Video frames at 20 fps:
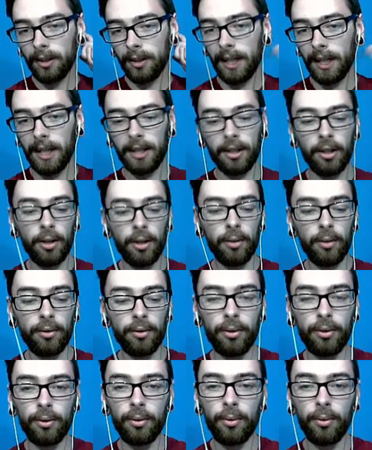and go
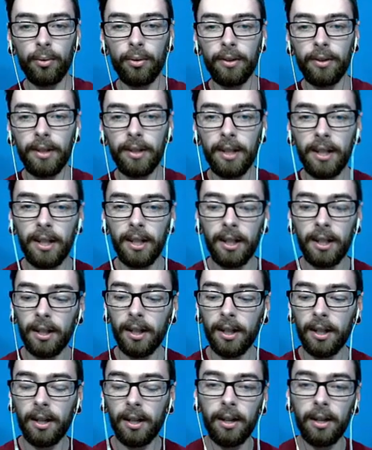to the
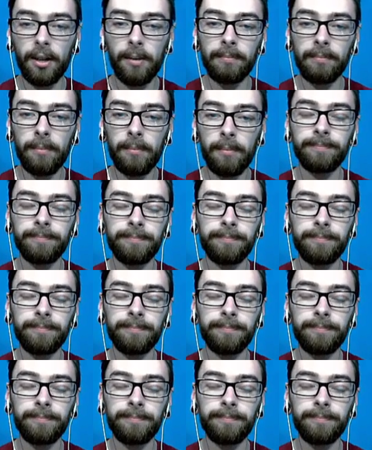um,